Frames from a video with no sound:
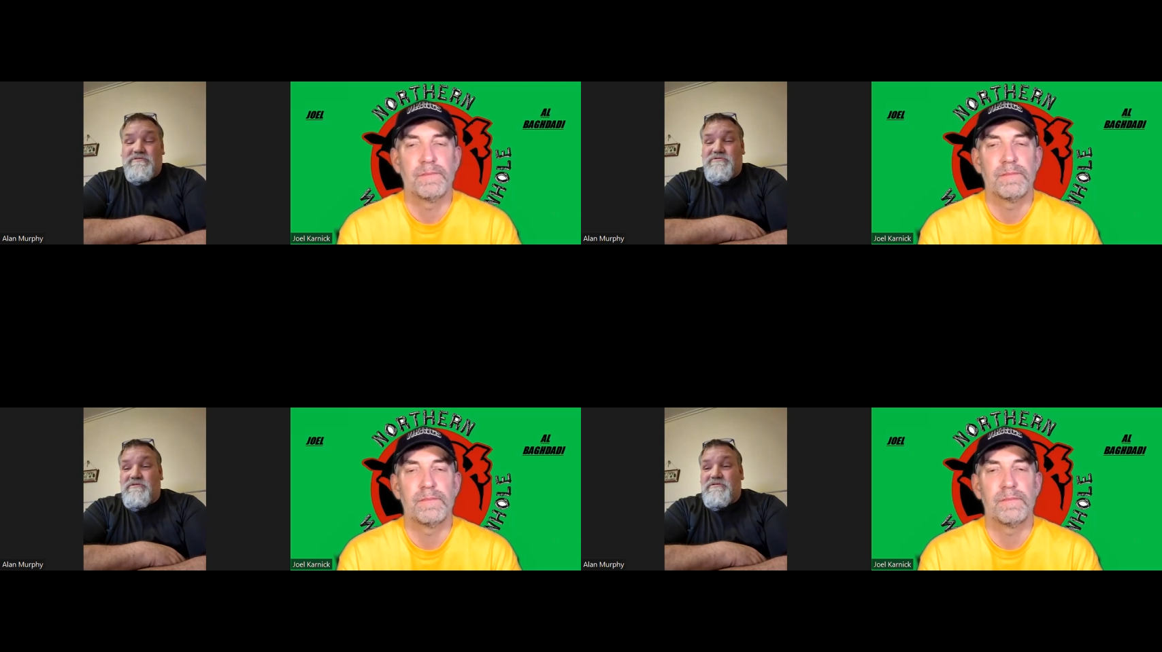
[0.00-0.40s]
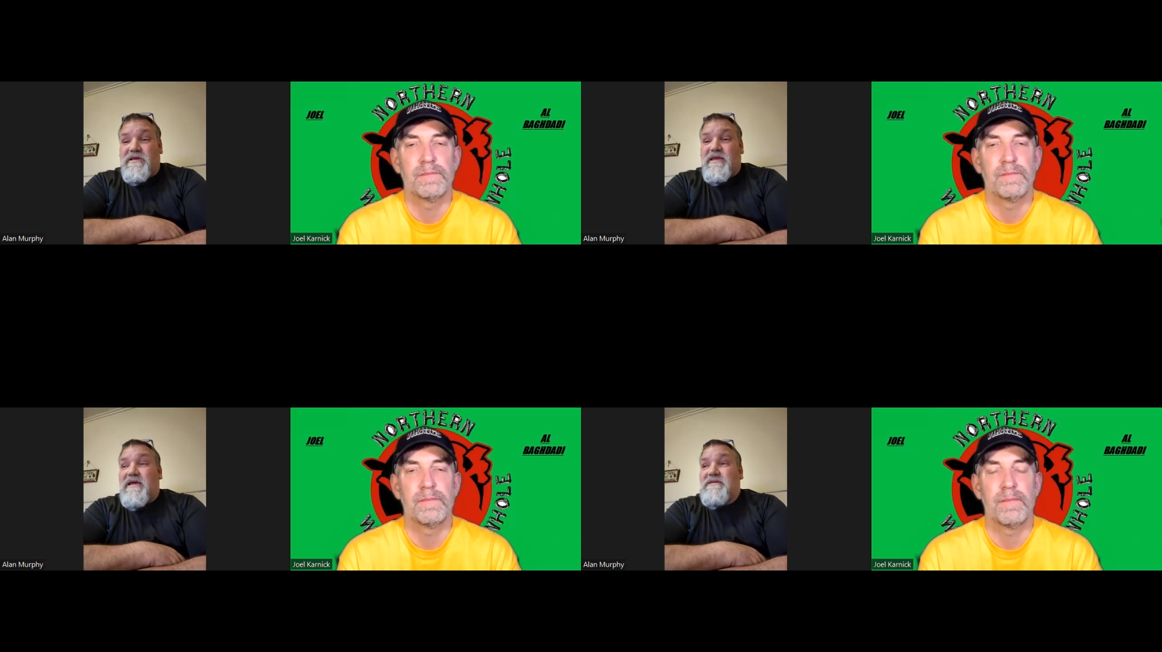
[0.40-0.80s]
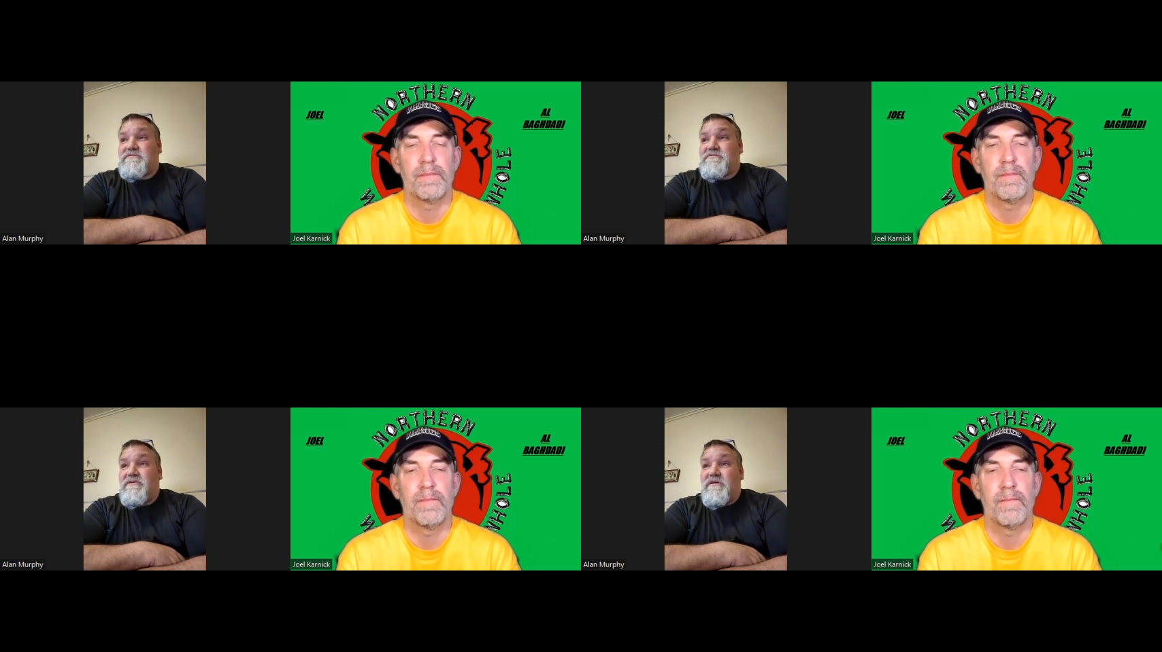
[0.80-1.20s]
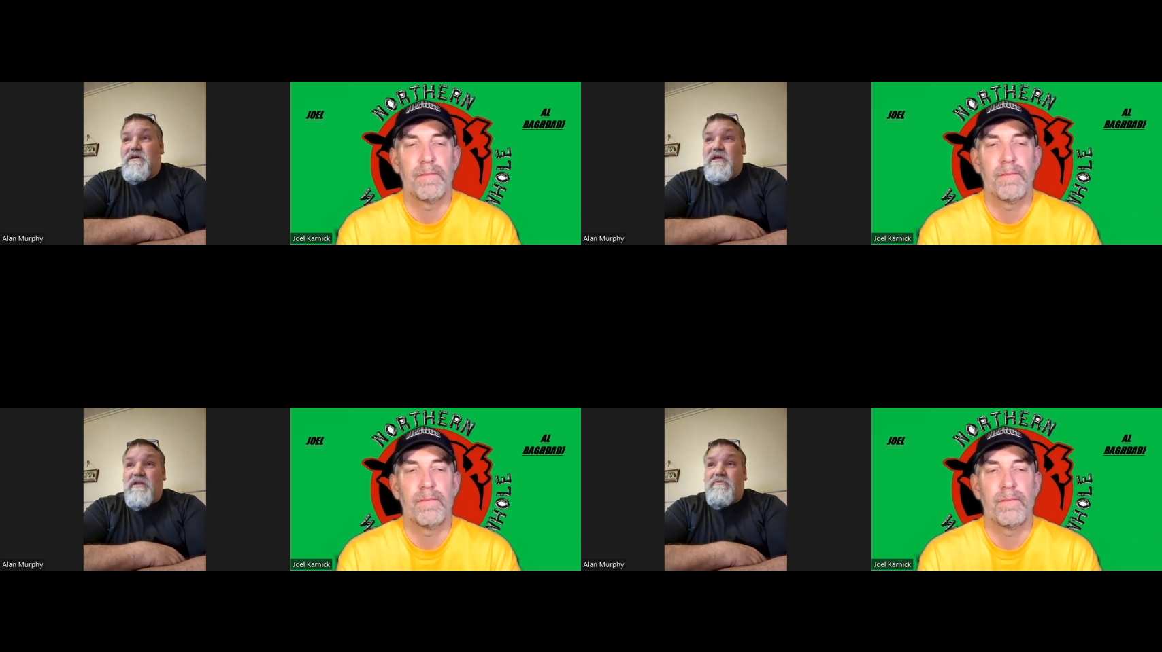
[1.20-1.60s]
Speaker 1: As soon as I asked
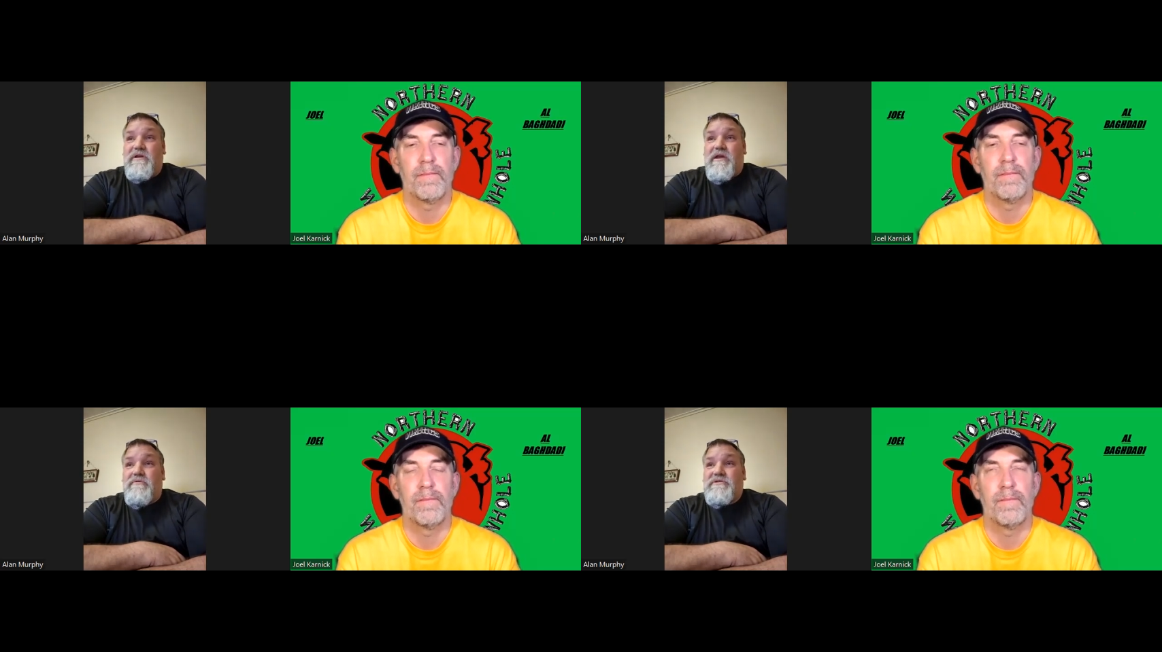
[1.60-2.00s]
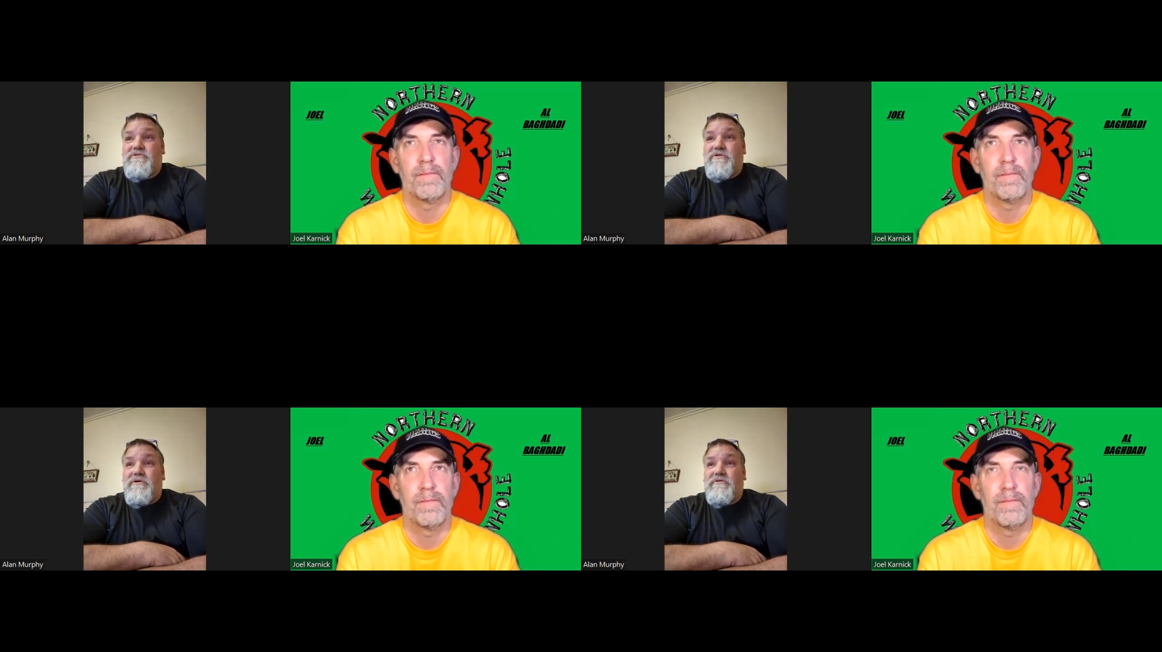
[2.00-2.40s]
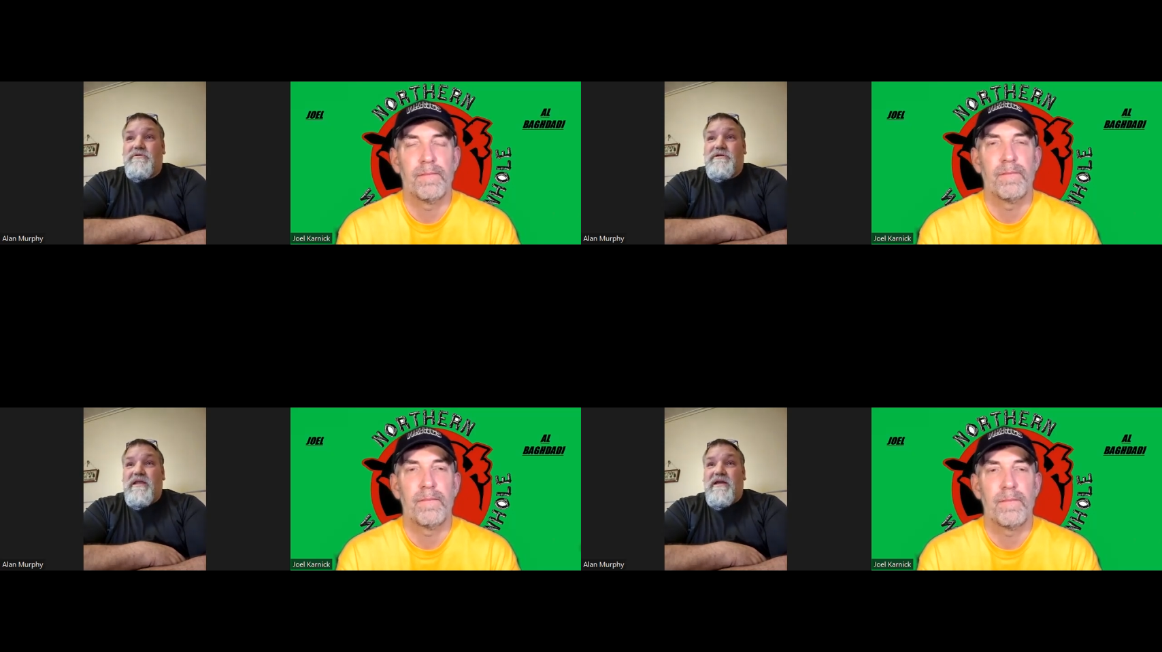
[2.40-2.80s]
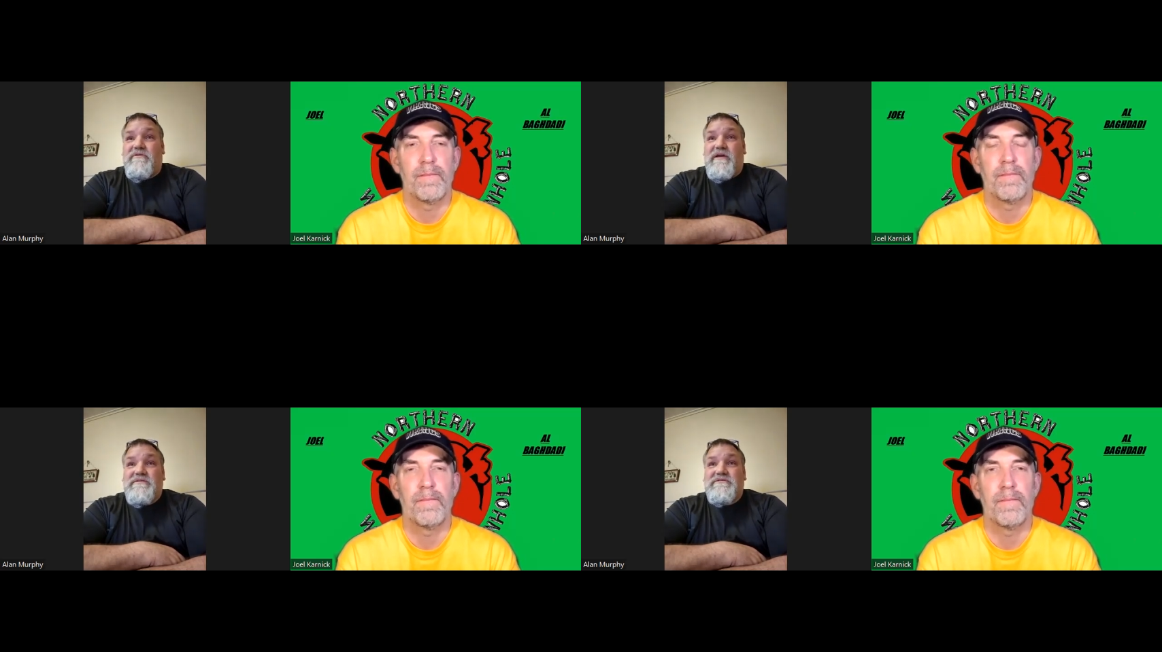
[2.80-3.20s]
Henry at RestorU, he
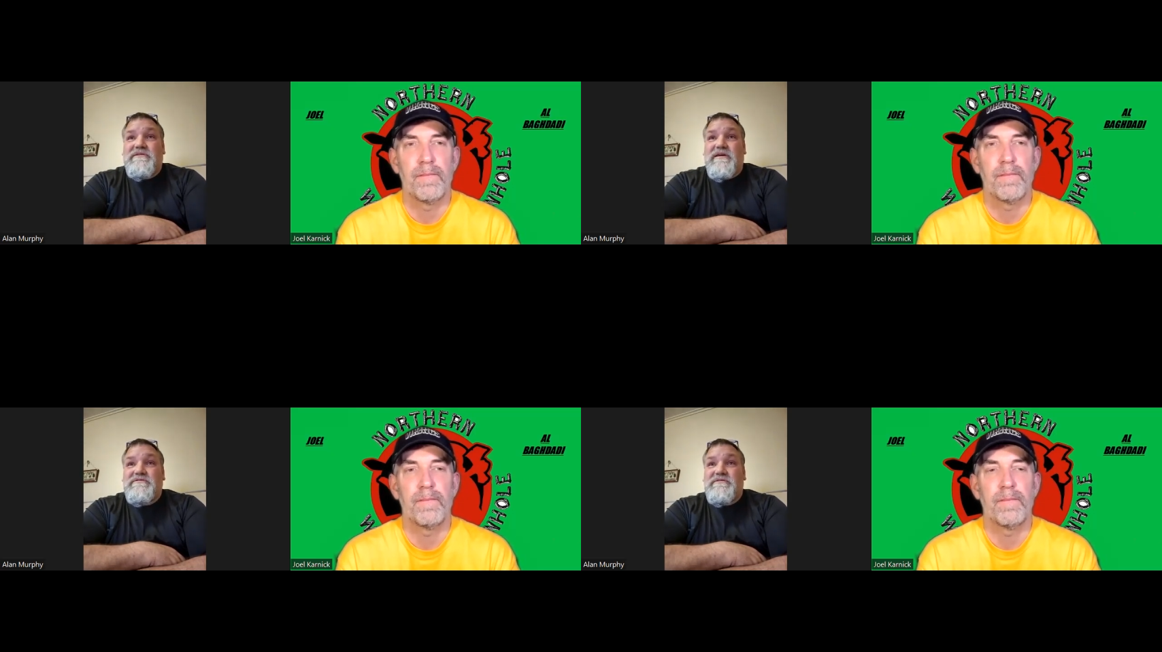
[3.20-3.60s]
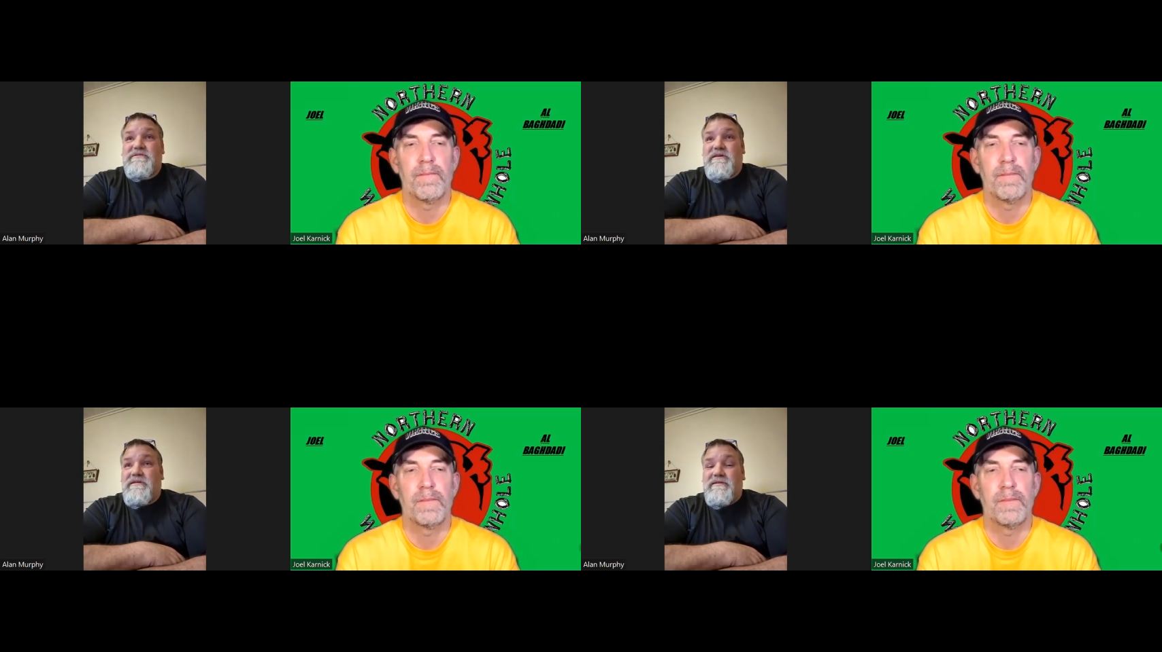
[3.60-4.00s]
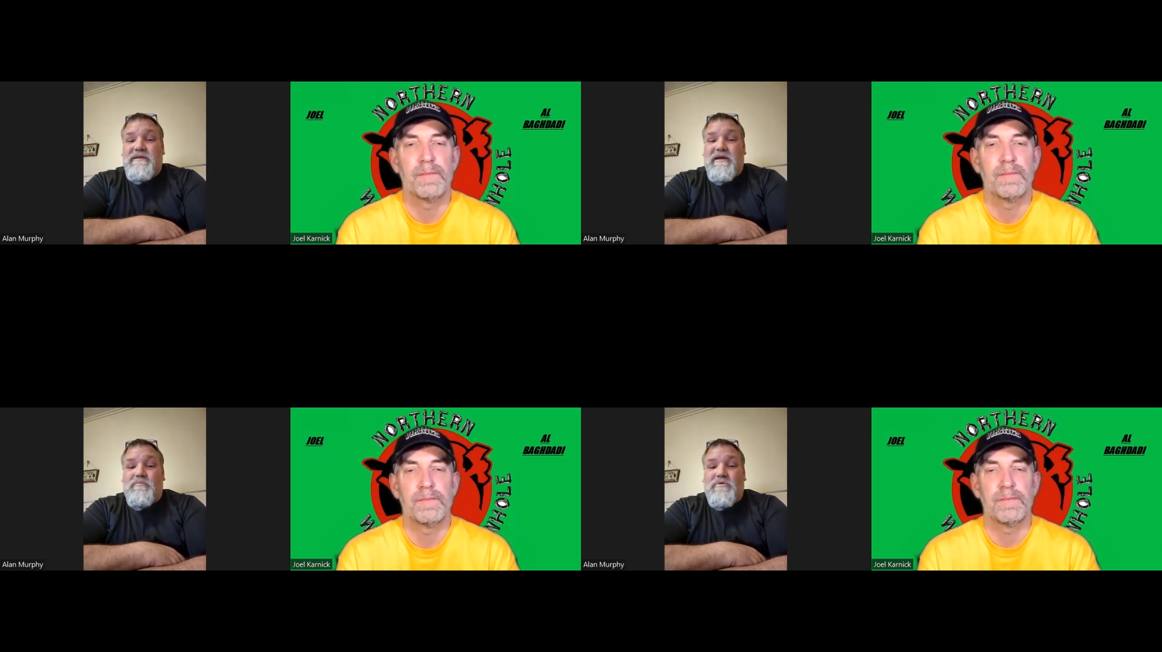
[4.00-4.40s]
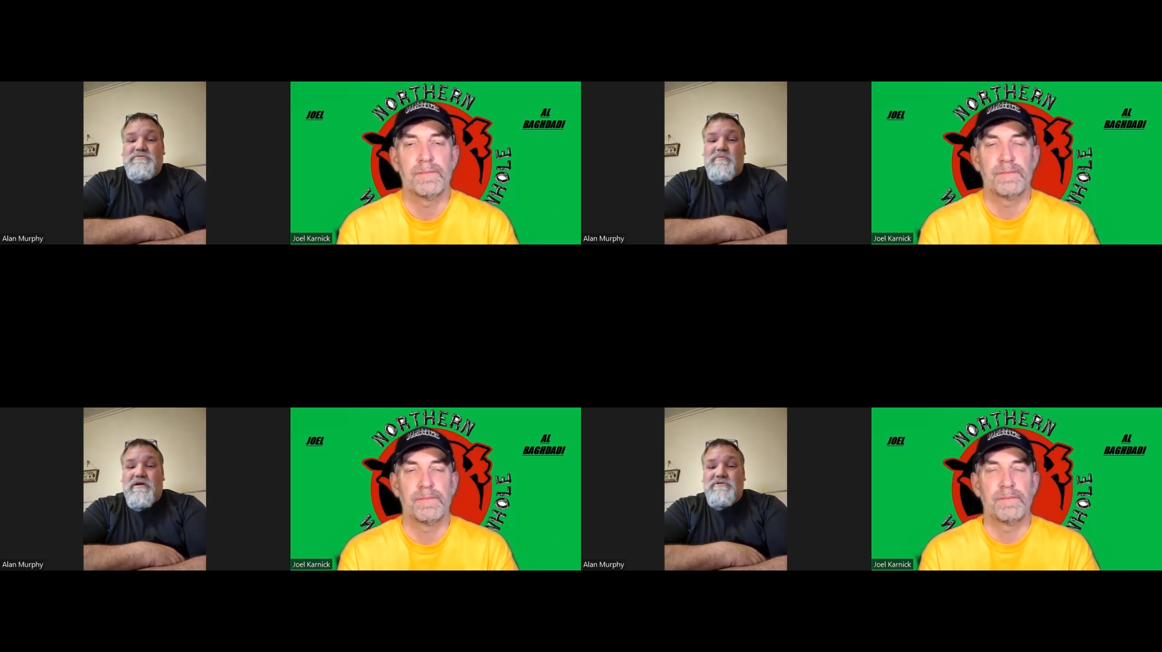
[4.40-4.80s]
never hesitates to say, "Yep, we'll
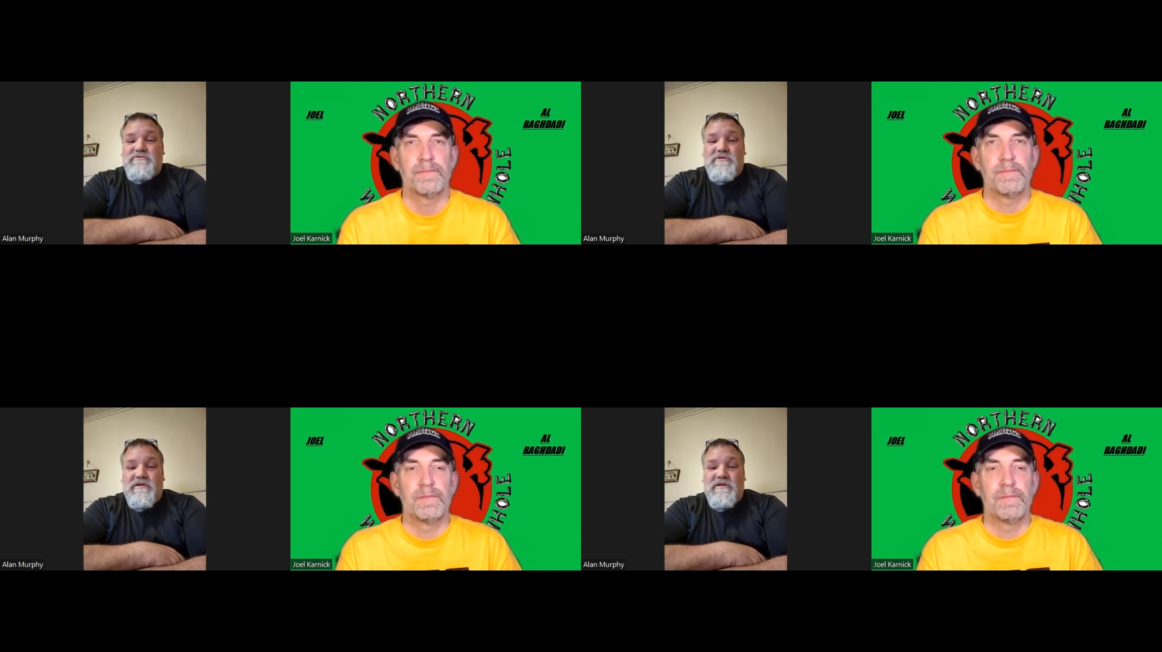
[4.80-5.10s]
sponsor